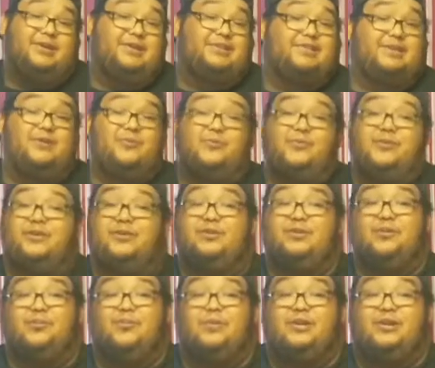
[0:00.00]
It's going into
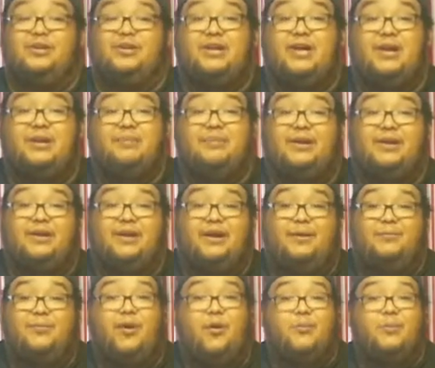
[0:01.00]
the winter time.
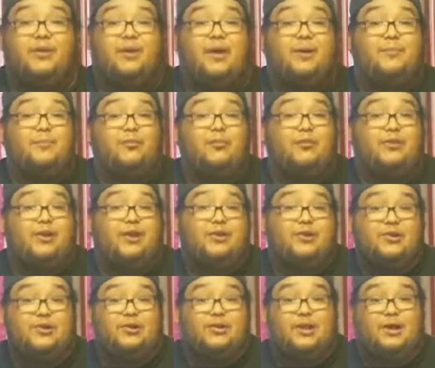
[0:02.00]
I'm home a lot more and I
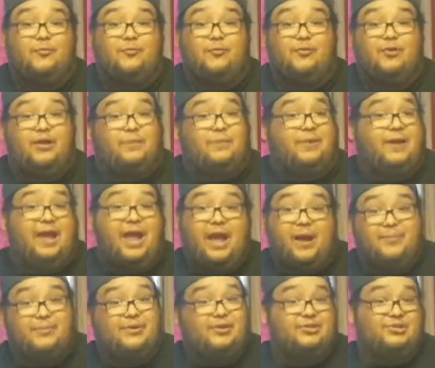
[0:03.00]
cook a lot more. I'd be
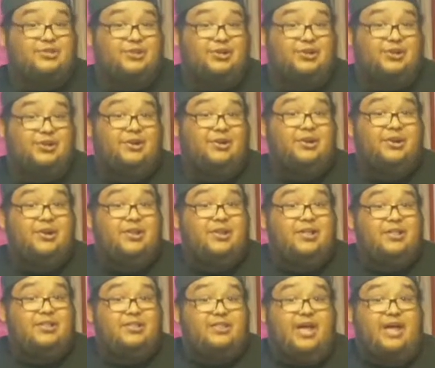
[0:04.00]
happy to share
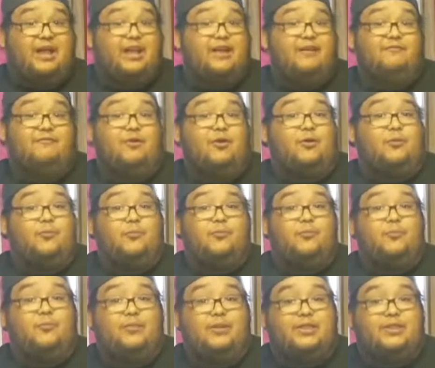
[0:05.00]
that info
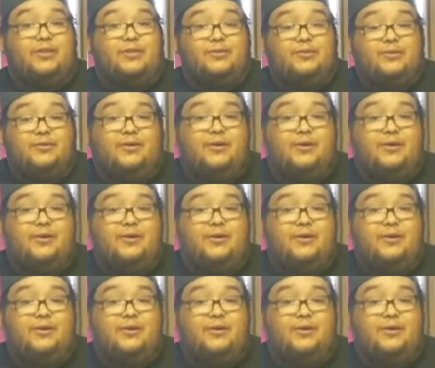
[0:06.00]
with you.